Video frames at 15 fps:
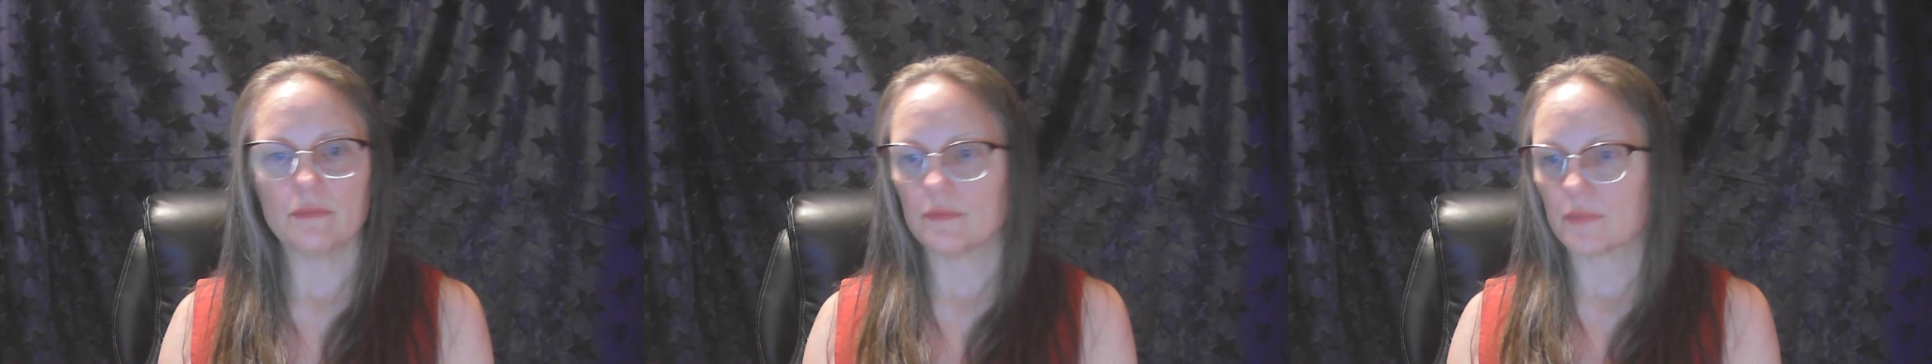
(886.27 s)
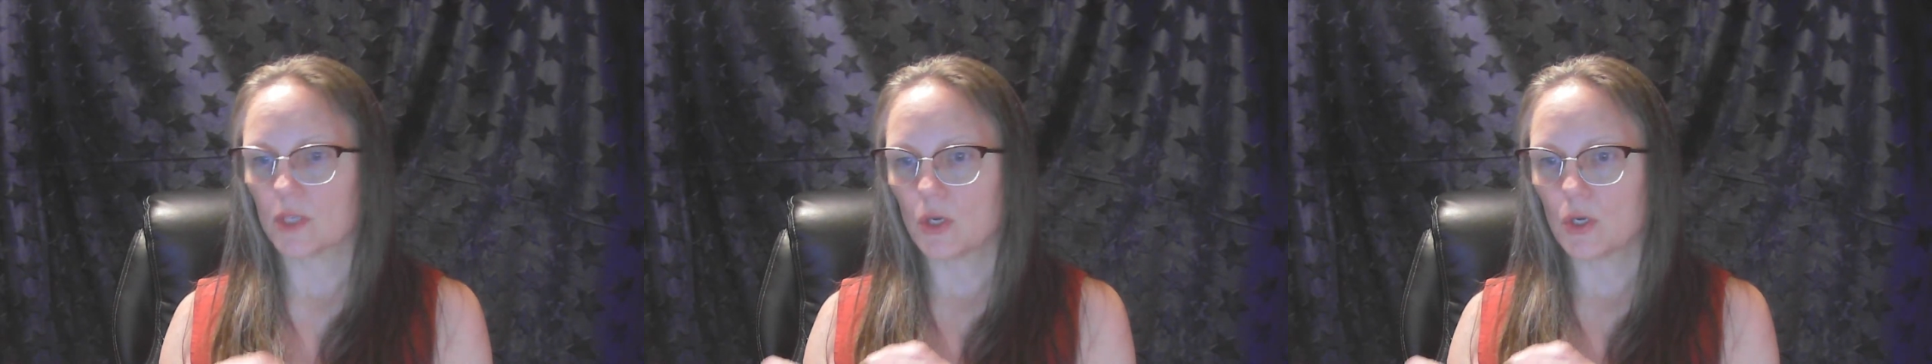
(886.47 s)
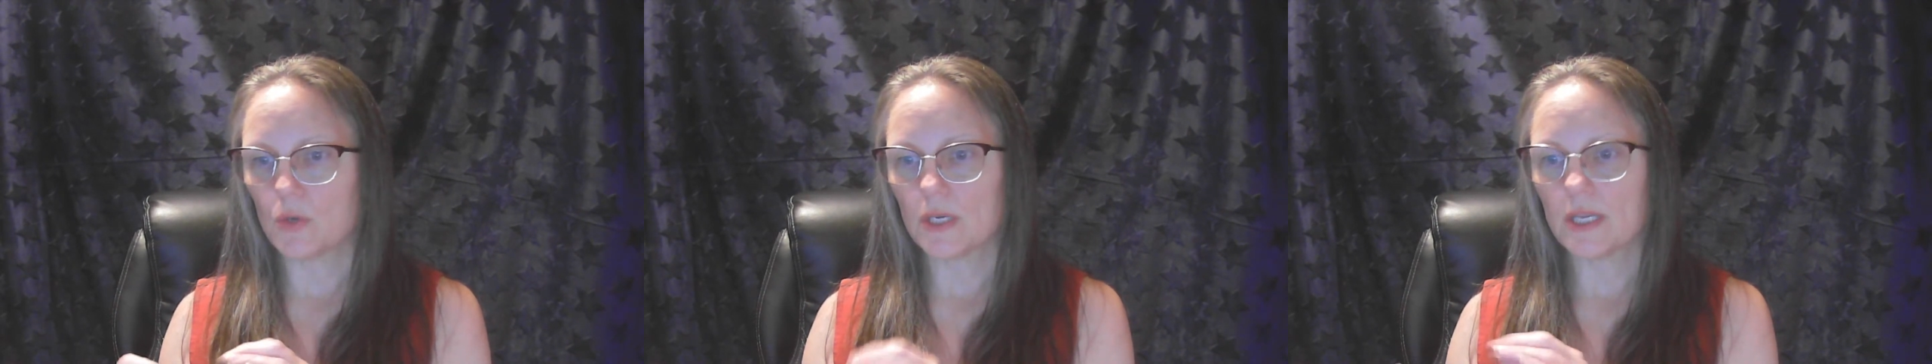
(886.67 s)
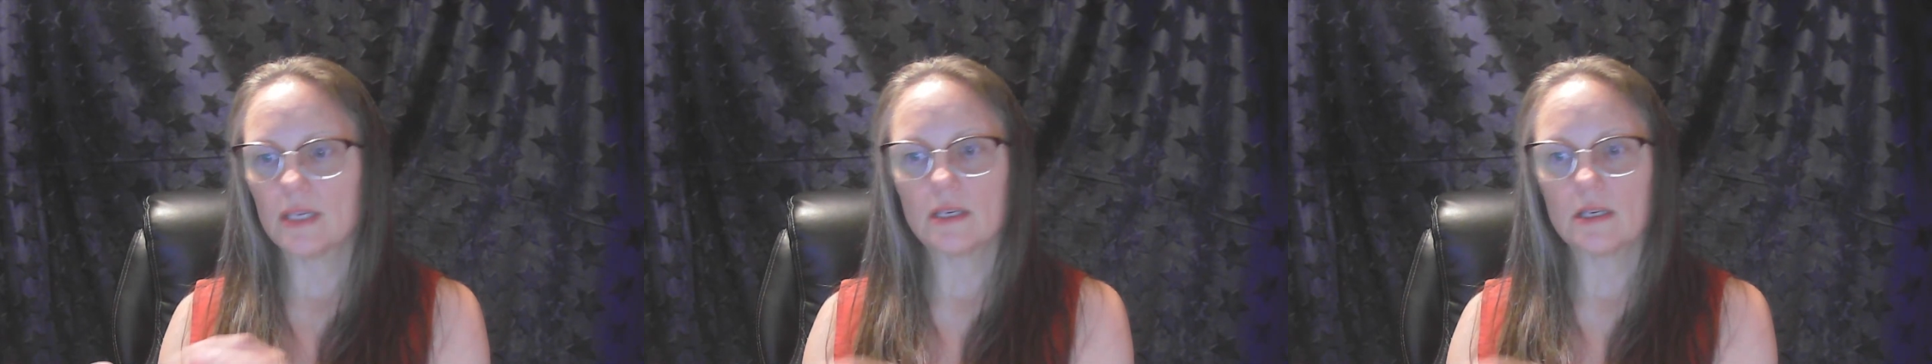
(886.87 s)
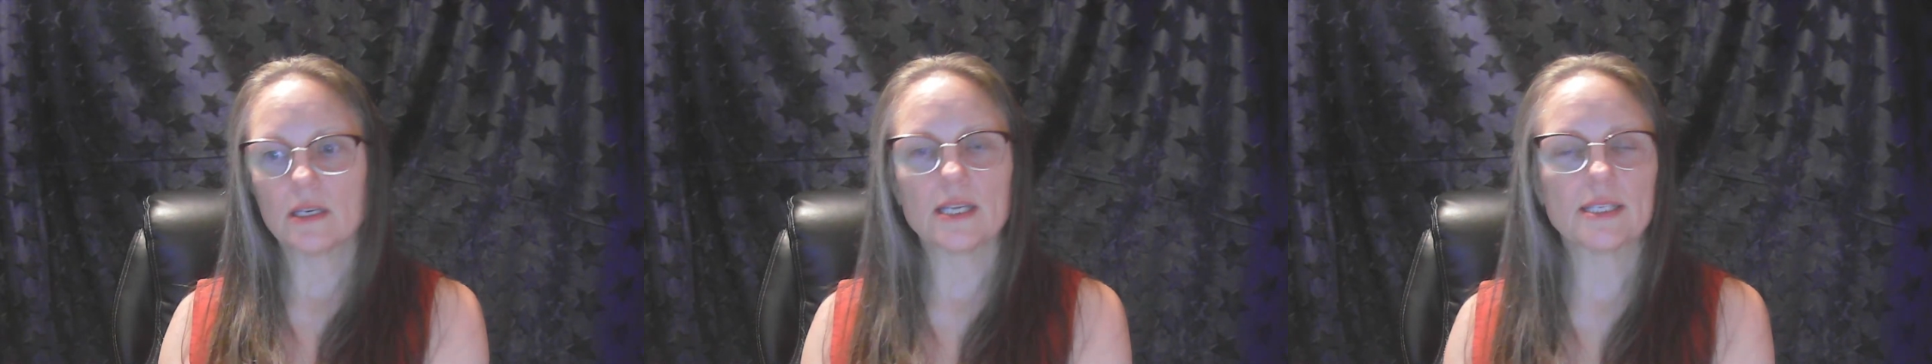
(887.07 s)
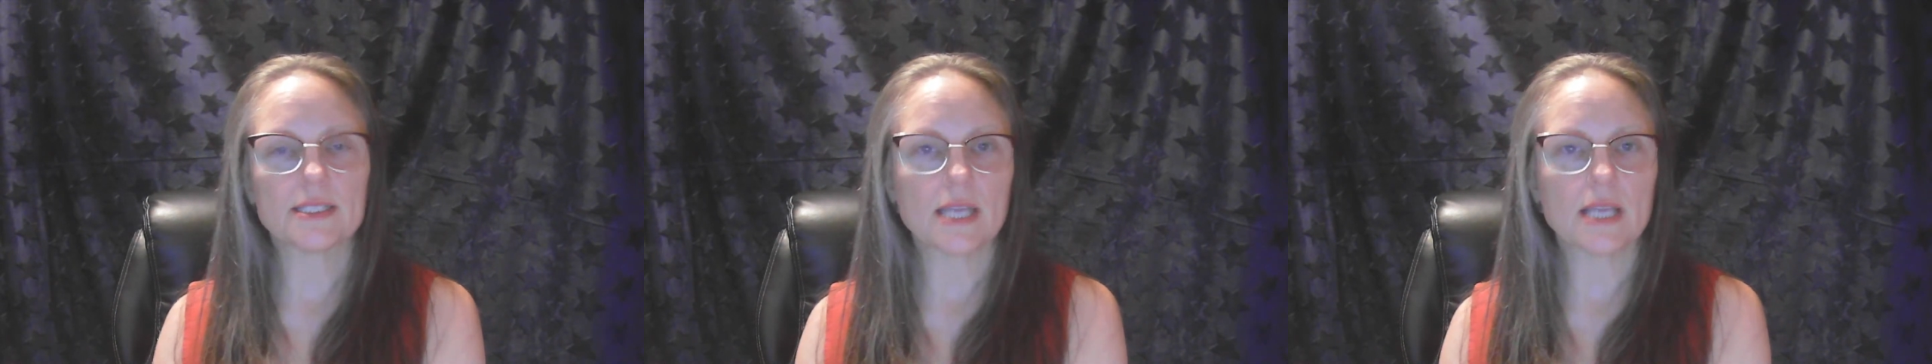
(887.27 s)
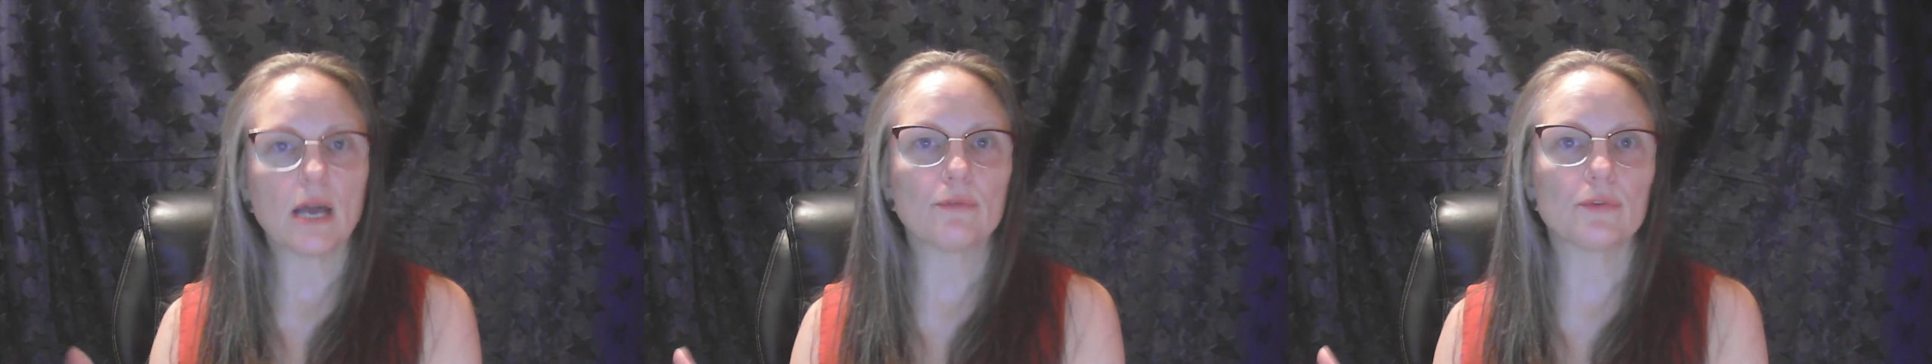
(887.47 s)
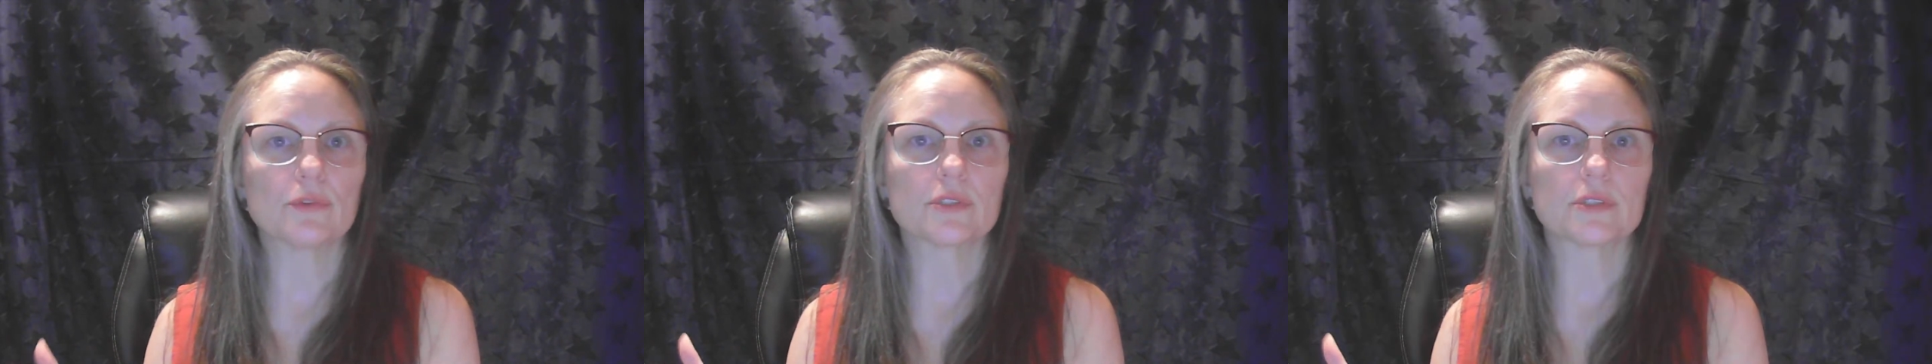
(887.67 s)
Code in a nice,
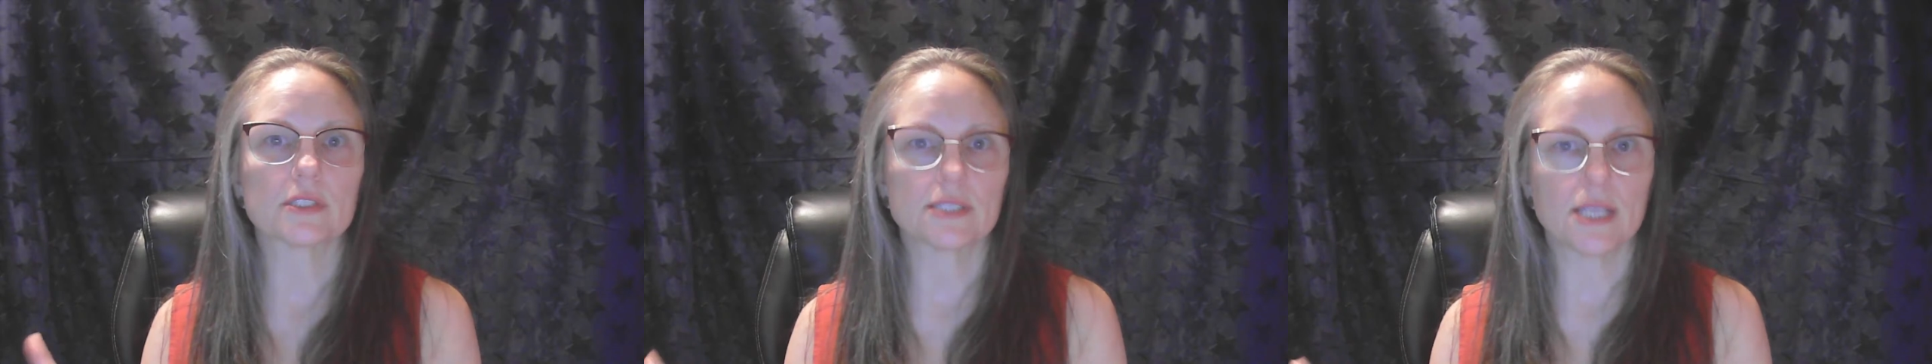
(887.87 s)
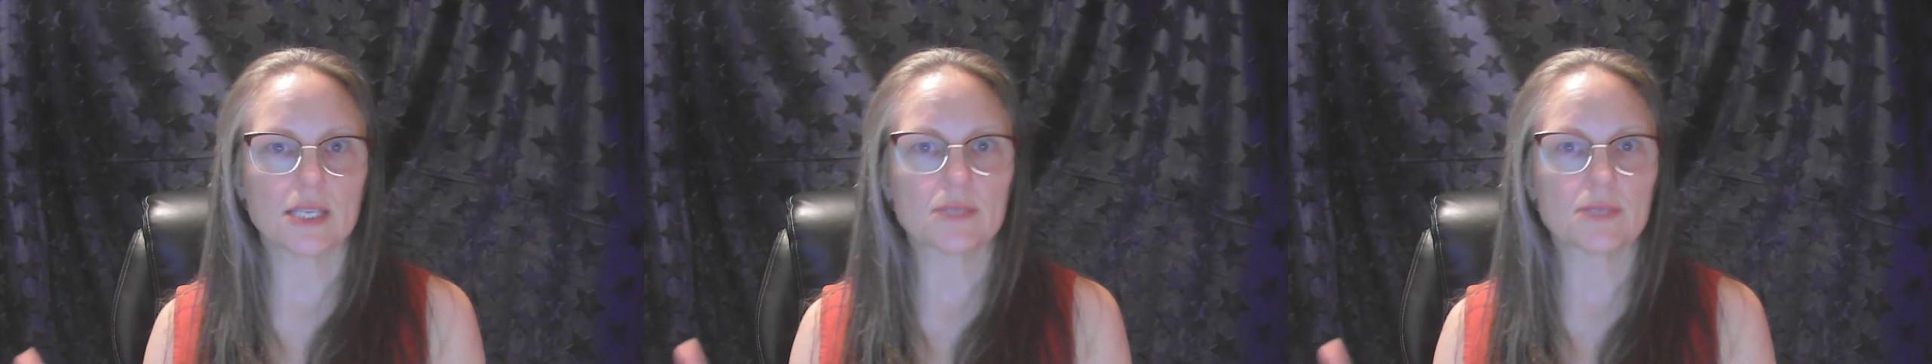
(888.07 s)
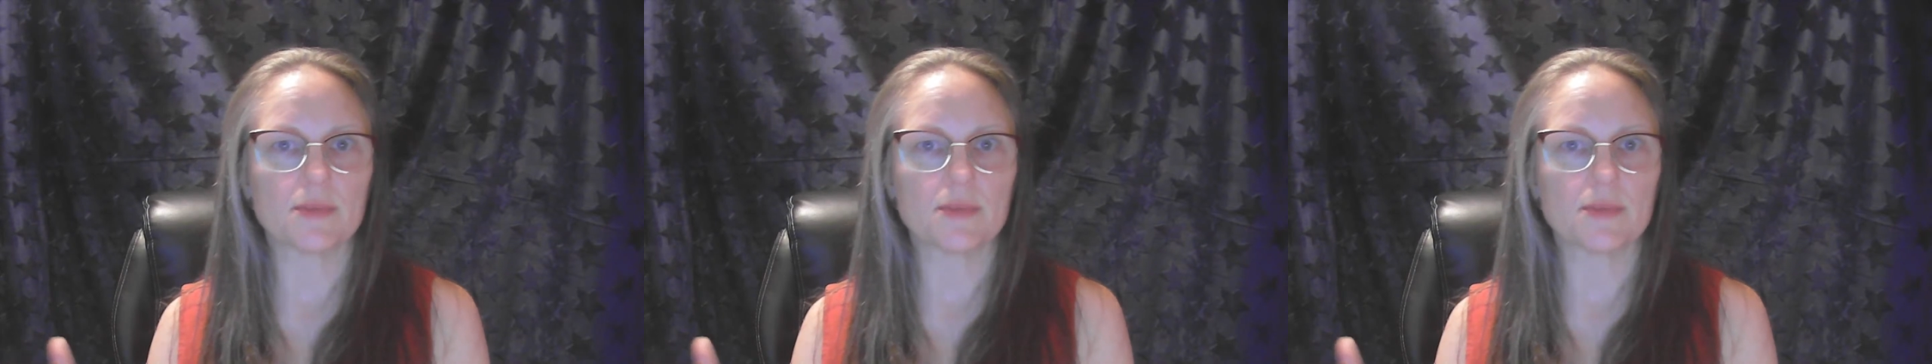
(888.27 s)
helpful success